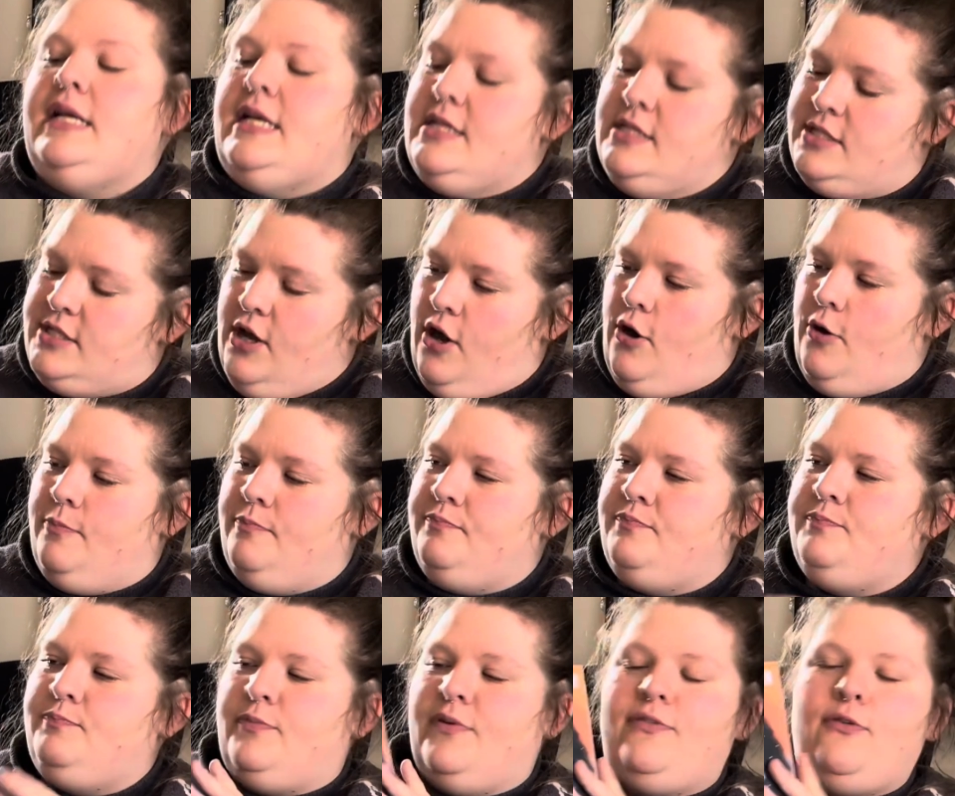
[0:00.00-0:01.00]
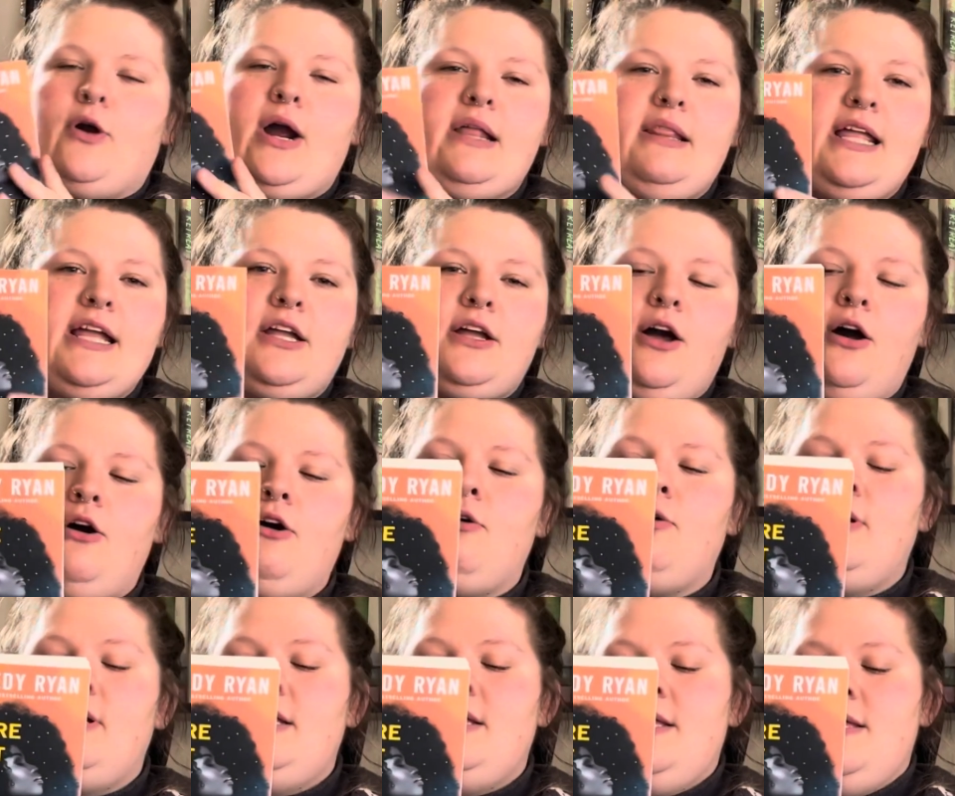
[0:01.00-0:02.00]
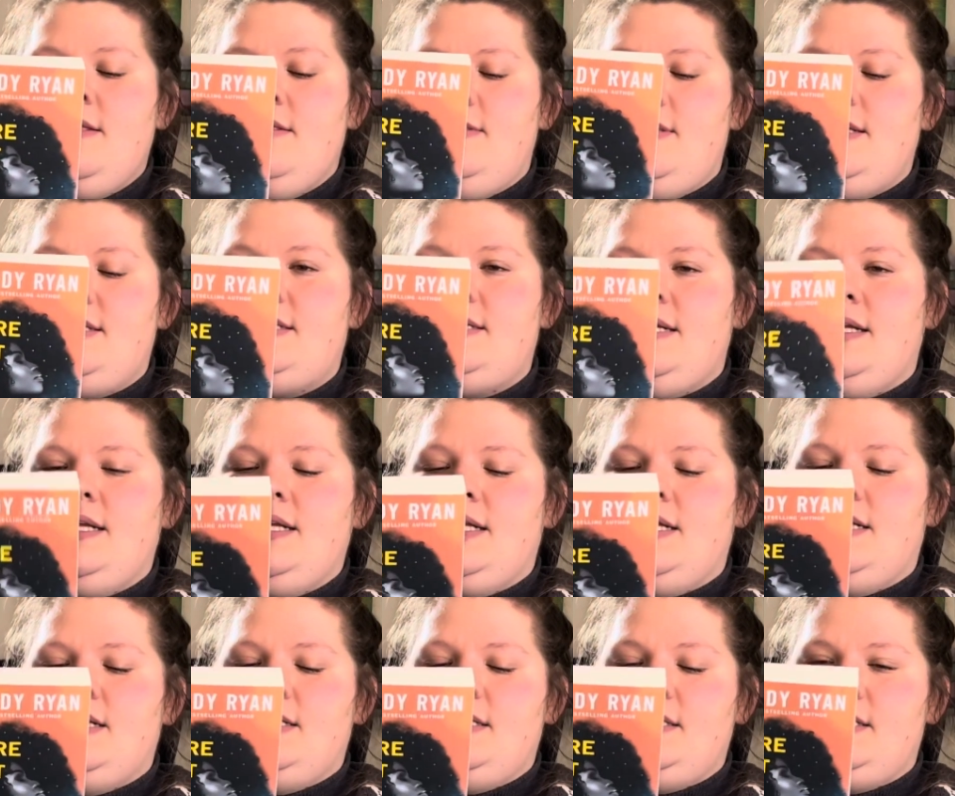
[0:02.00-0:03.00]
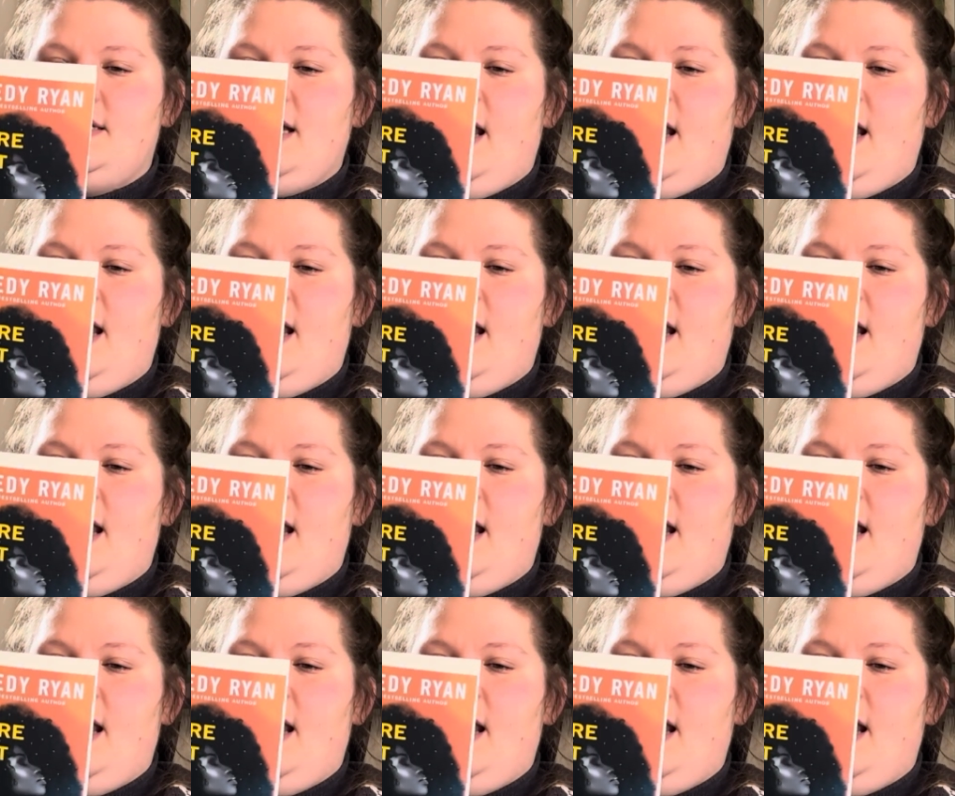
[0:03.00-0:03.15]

So, Before I Let Go, this is